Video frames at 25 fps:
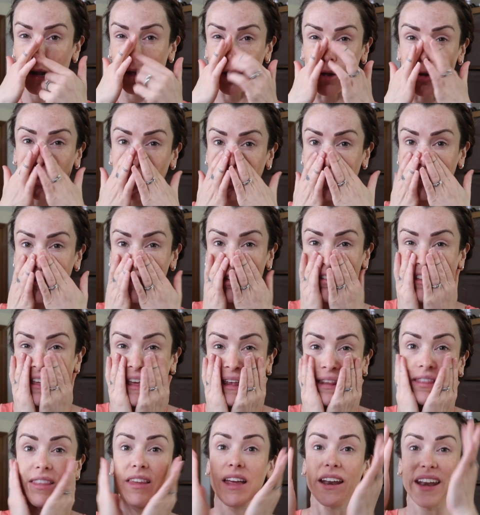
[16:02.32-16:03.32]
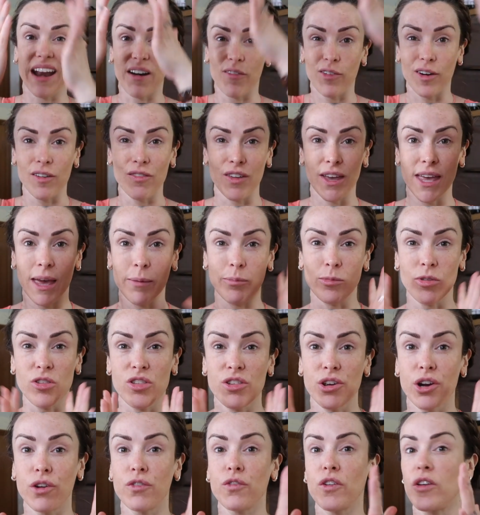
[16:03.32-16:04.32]
like under the skin that never even came to
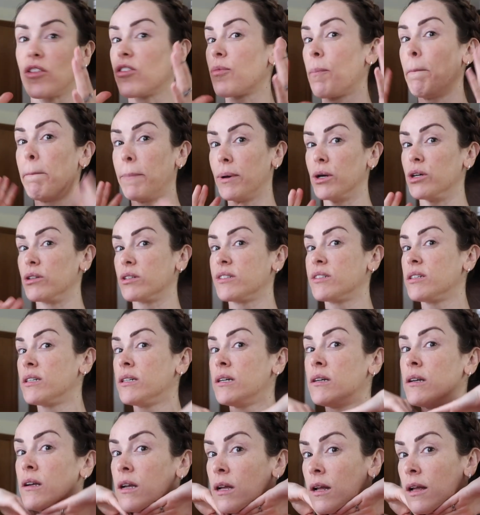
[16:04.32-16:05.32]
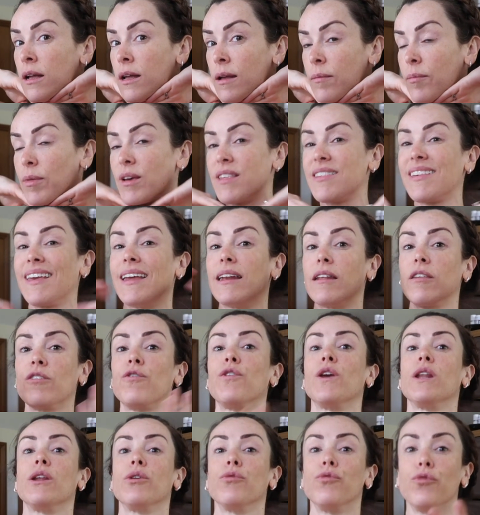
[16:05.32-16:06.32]
surface, but my skin is
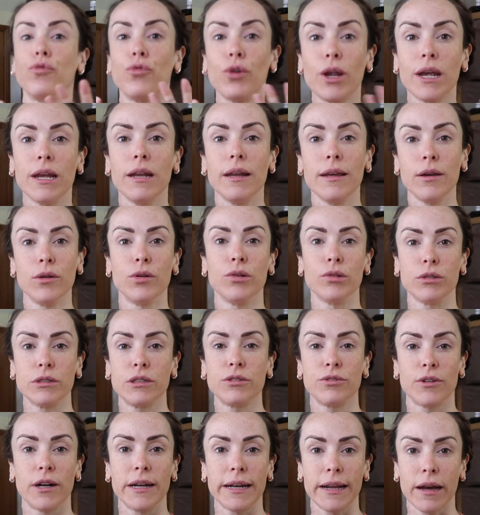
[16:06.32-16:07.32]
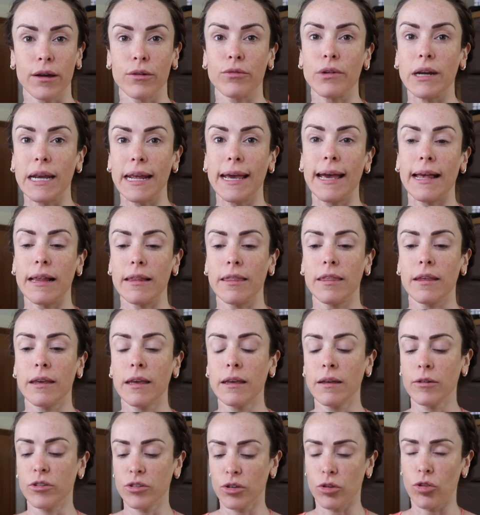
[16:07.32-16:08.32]
feeling really good right now. I'm really
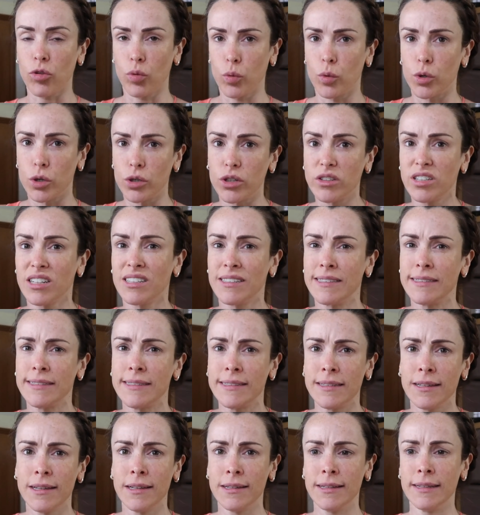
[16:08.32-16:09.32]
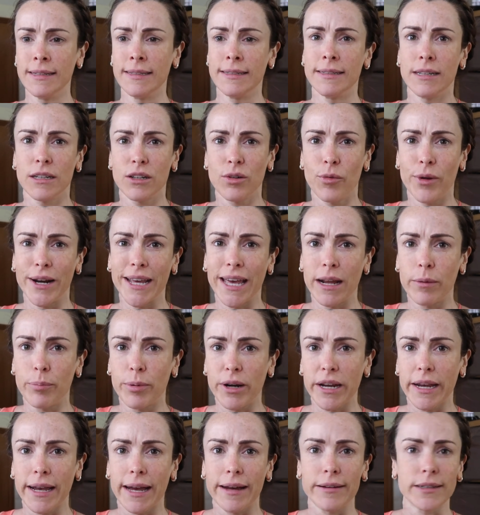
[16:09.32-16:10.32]
healthy, touch wood, I don't want to get a
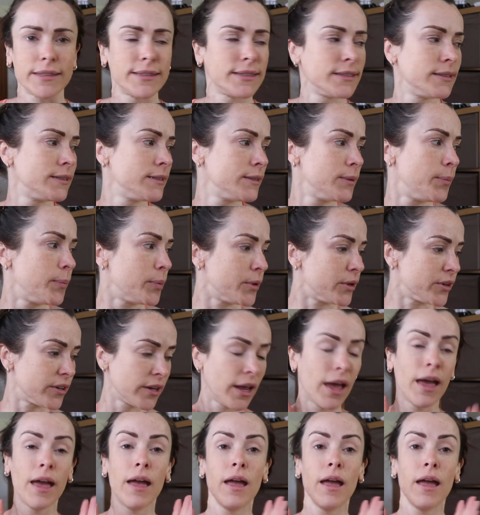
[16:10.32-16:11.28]
breakout, but